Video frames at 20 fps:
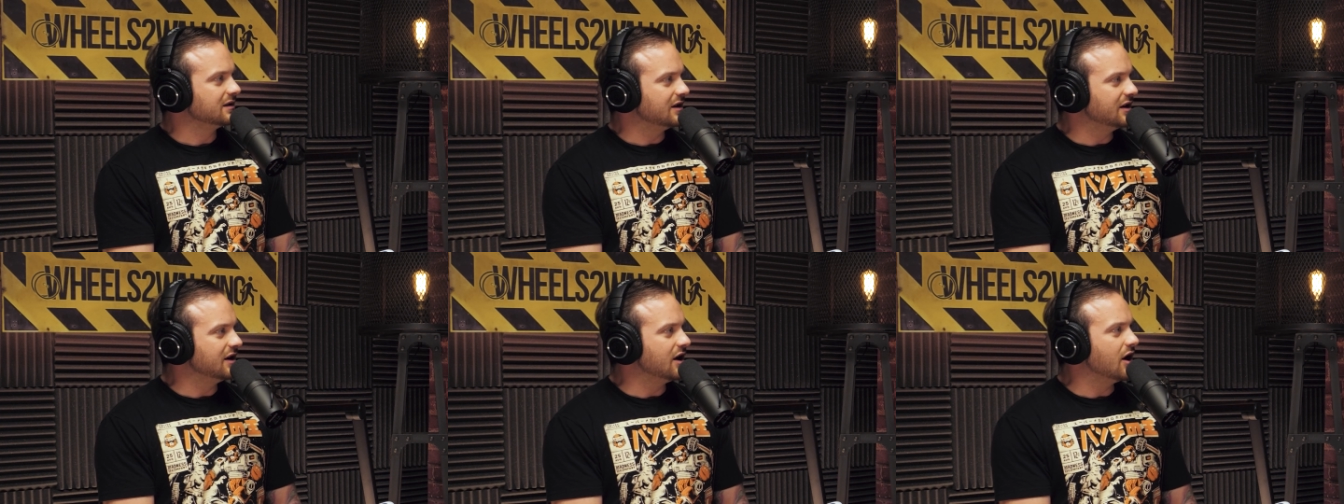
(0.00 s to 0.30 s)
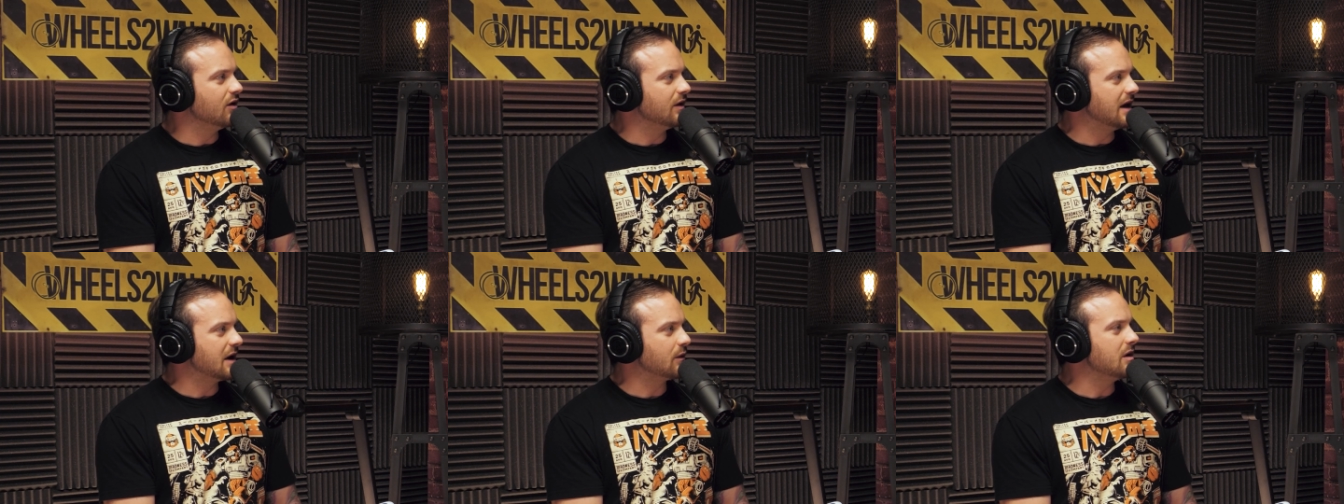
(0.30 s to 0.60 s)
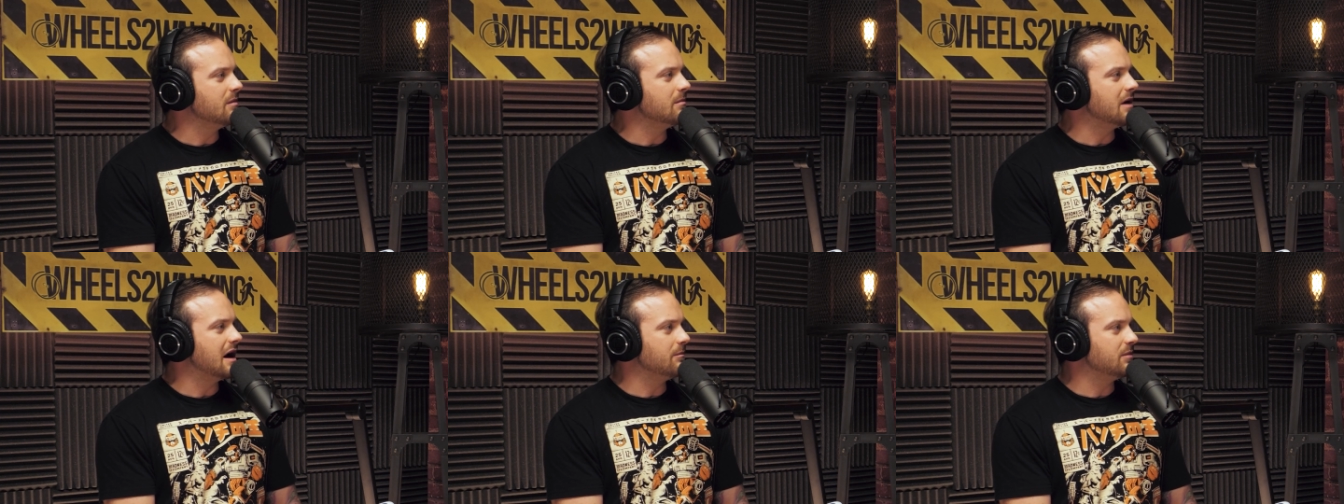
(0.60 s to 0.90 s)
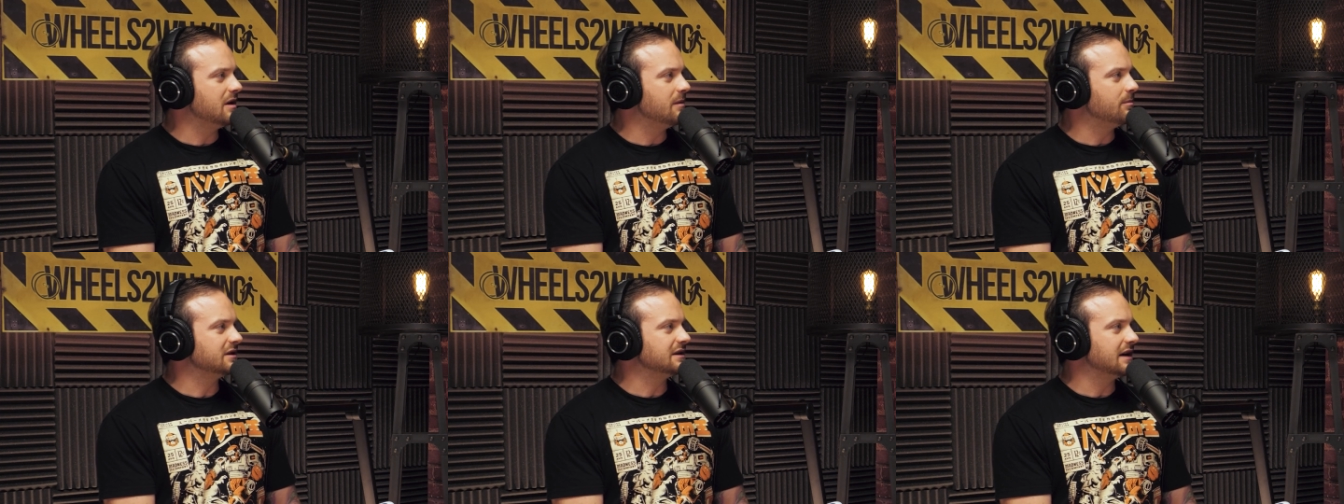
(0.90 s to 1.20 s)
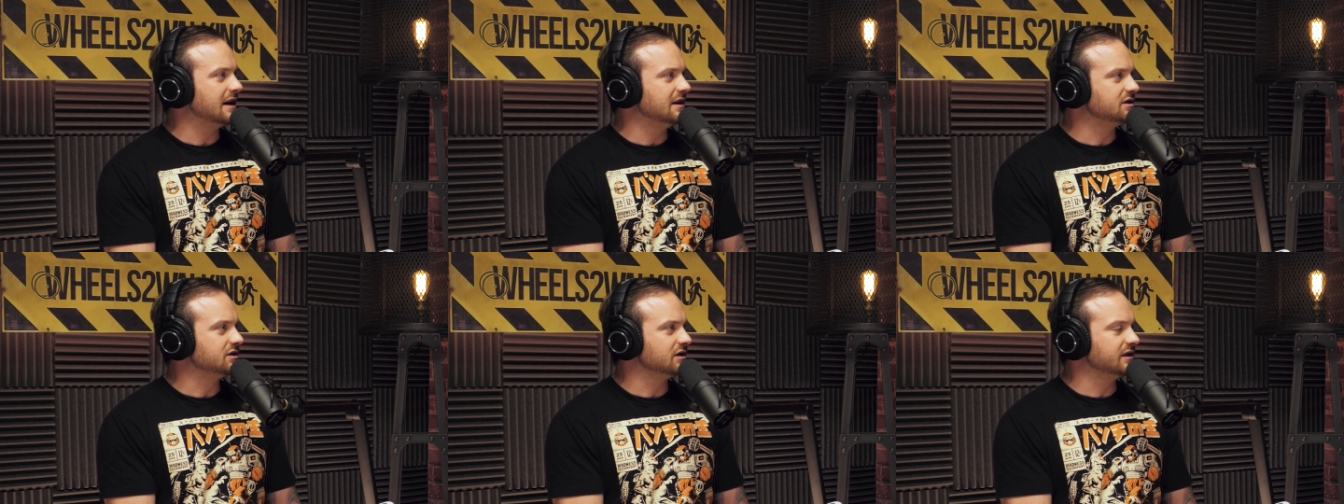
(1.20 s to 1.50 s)
Like we might be
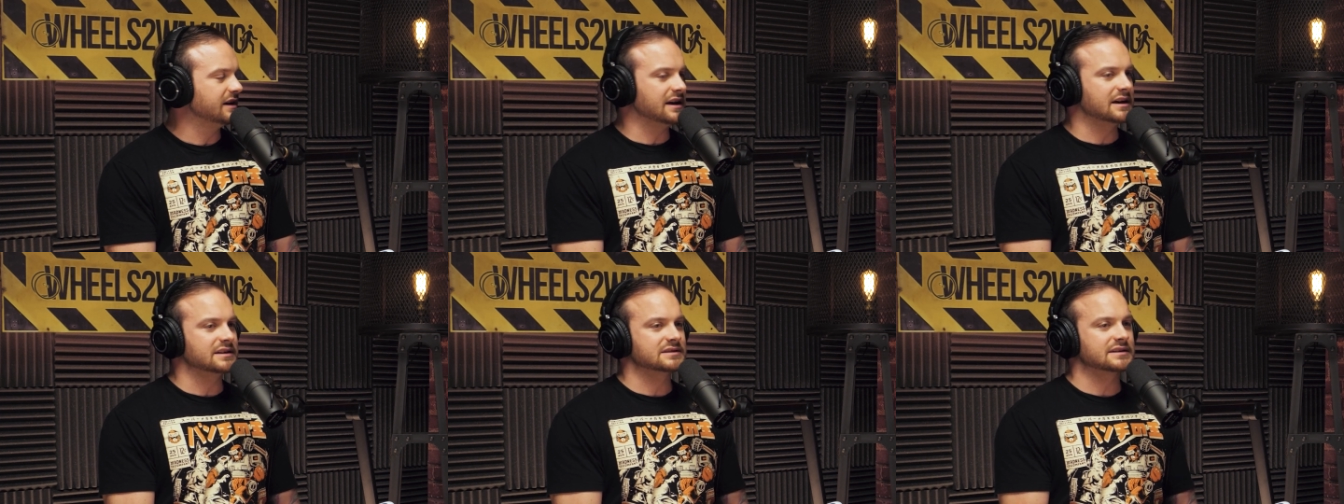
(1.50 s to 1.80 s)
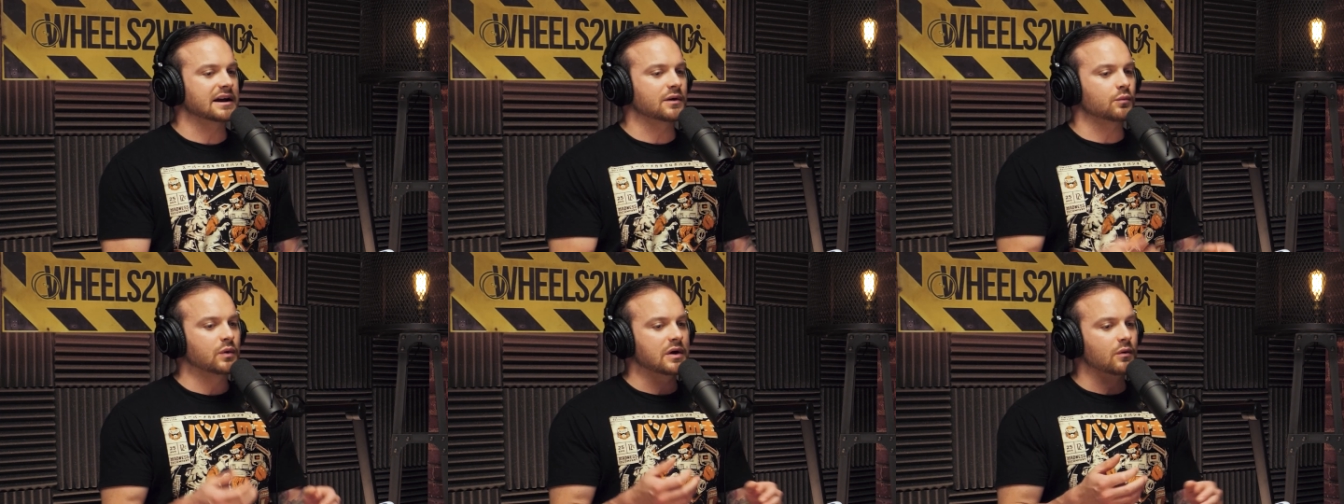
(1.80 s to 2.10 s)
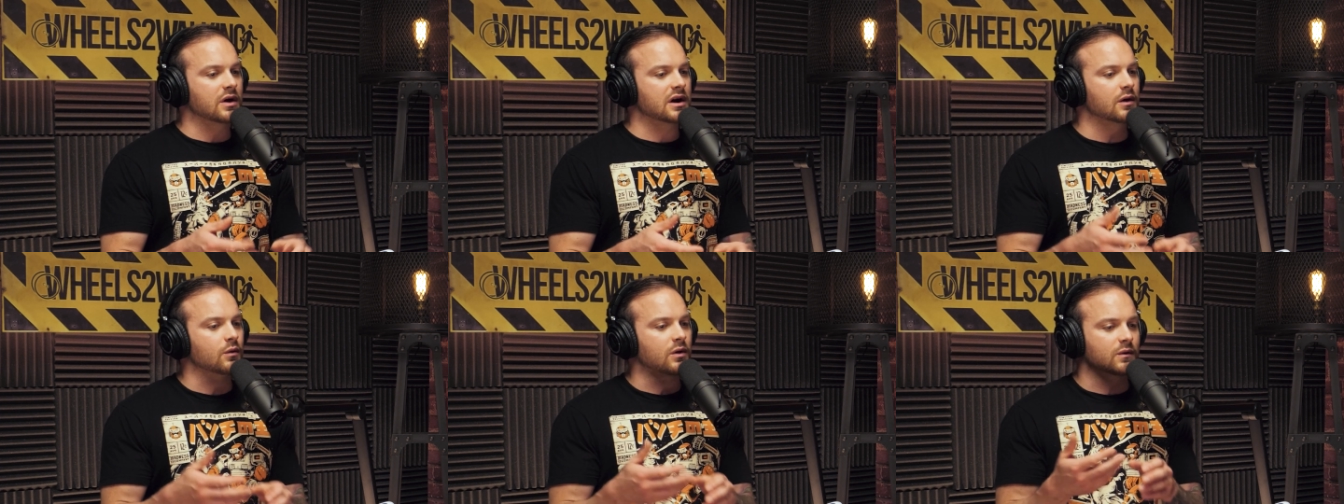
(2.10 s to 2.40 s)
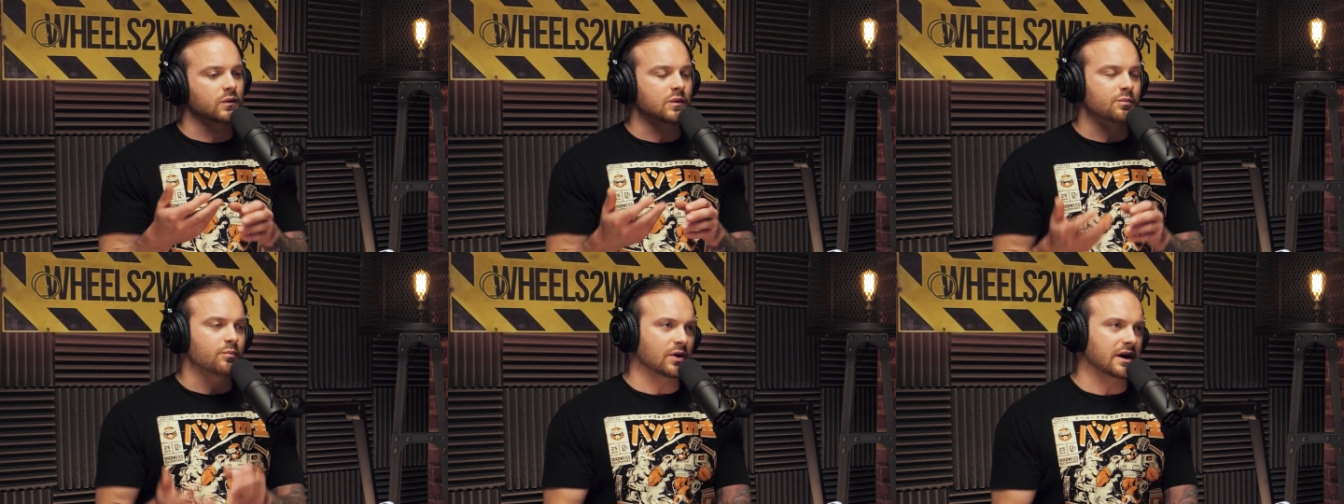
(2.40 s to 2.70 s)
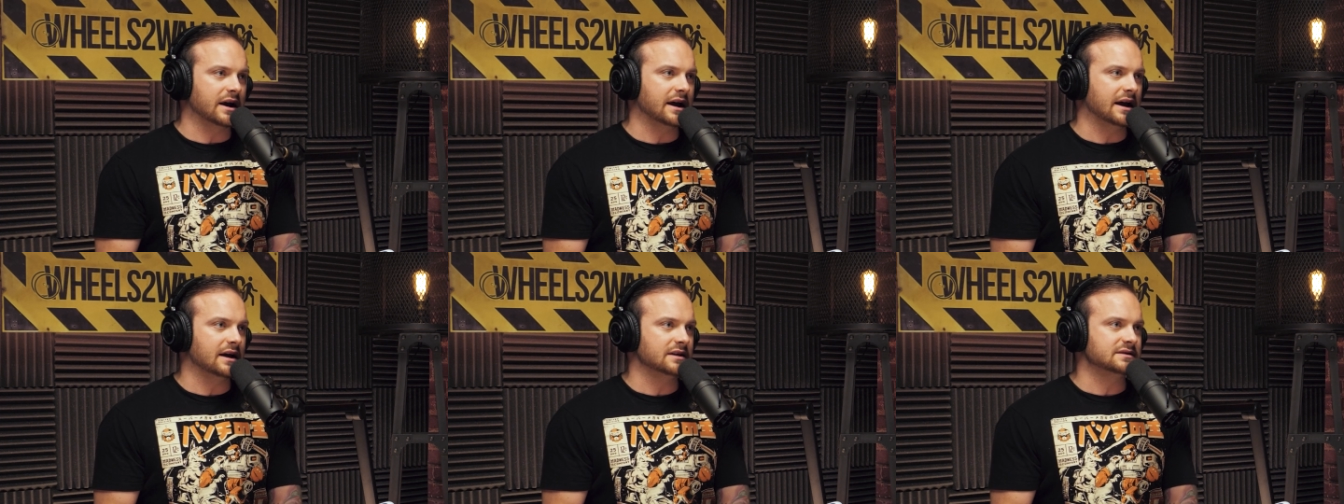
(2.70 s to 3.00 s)
potentially, because like we want to work with
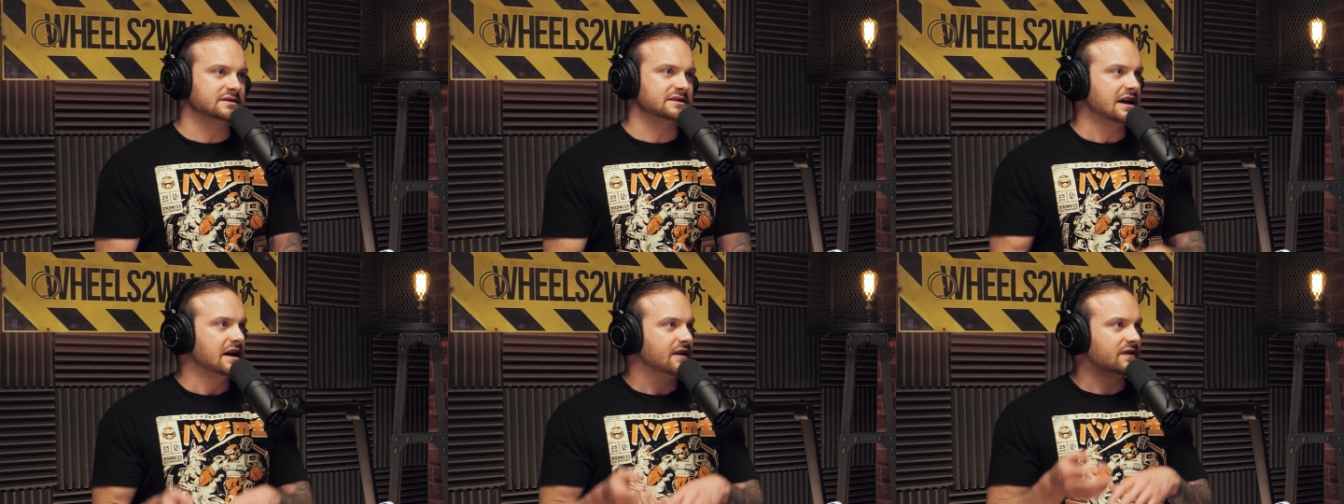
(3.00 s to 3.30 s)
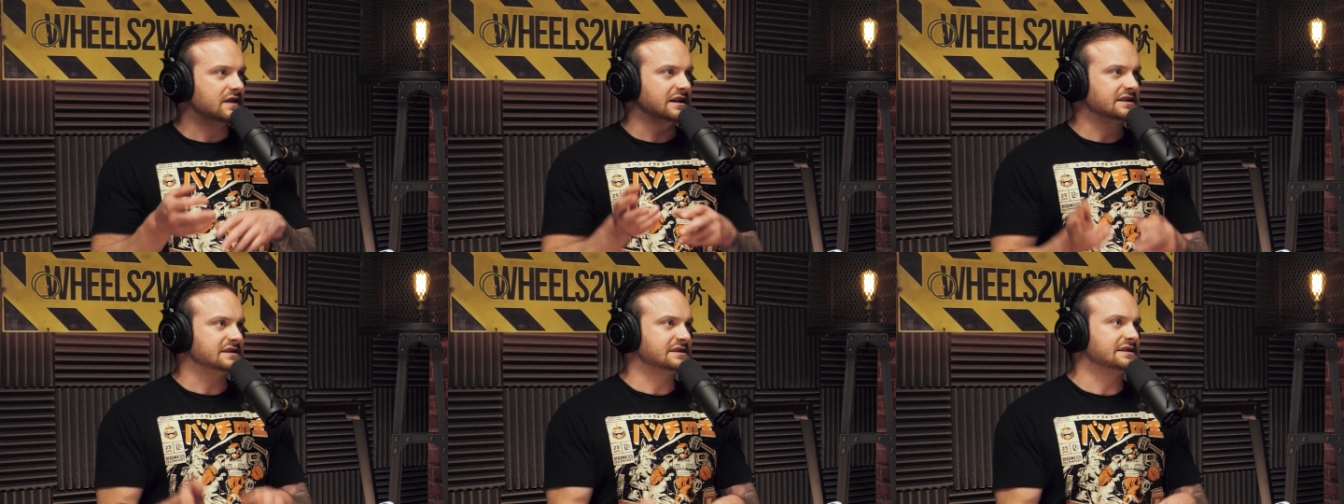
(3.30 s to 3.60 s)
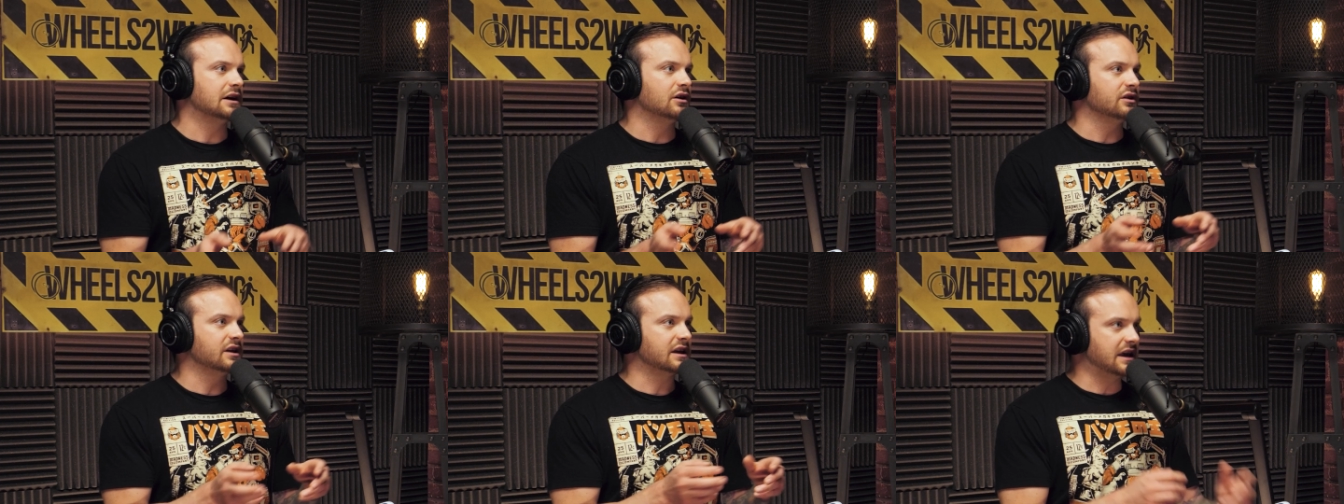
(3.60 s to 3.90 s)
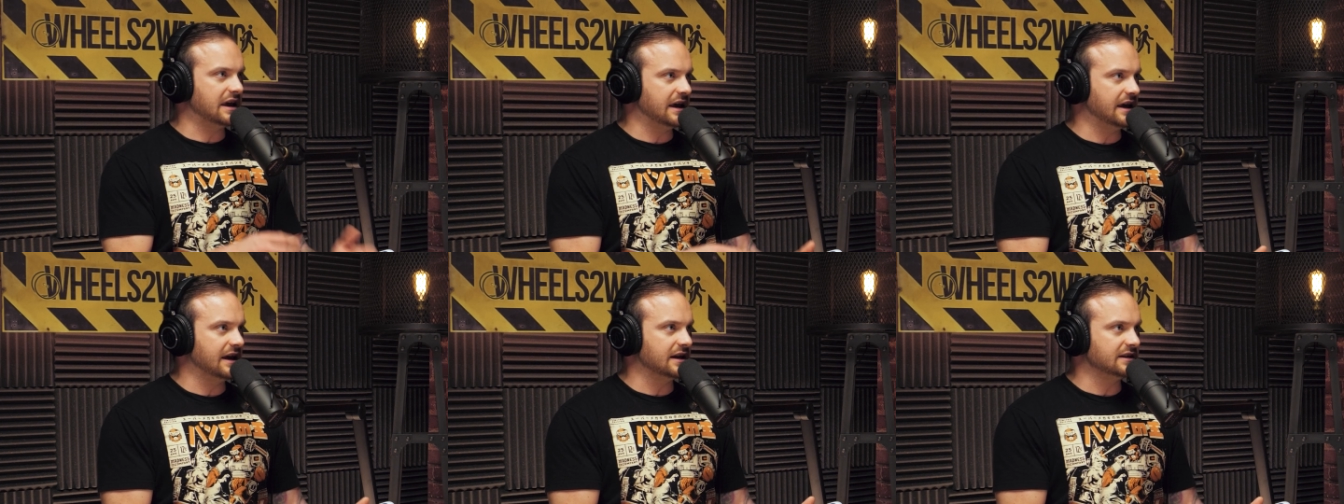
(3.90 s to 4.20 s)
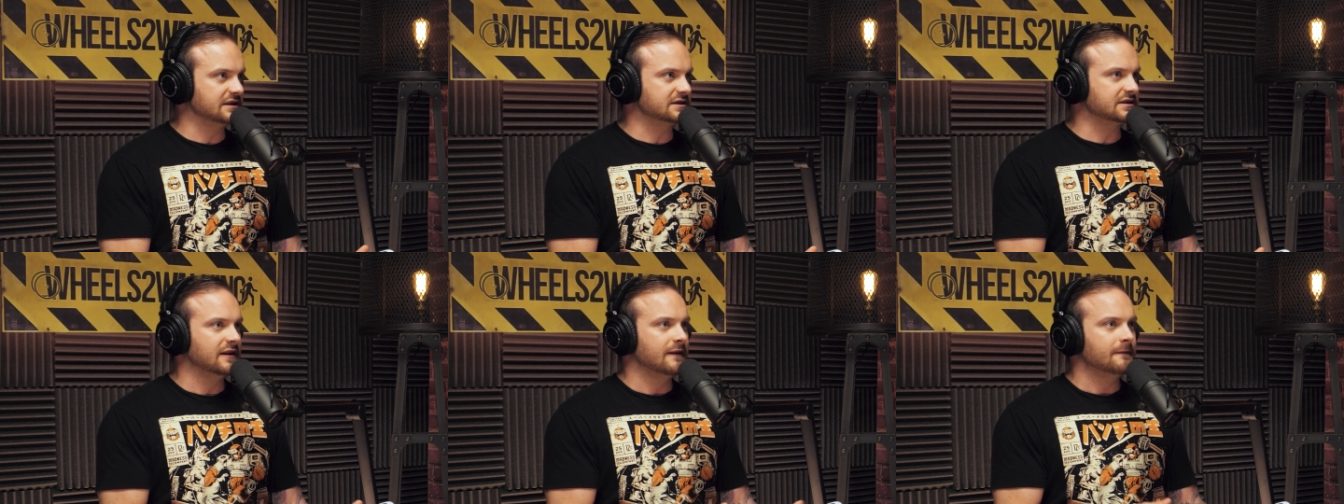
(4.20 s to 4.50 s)
brands that sell to
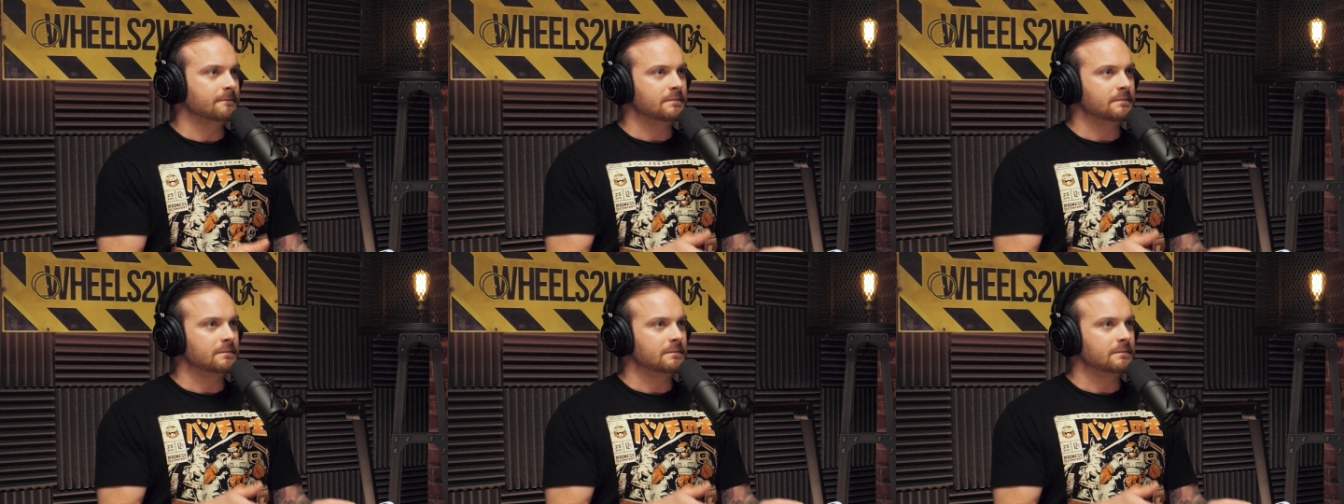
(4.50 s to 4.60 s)
kids.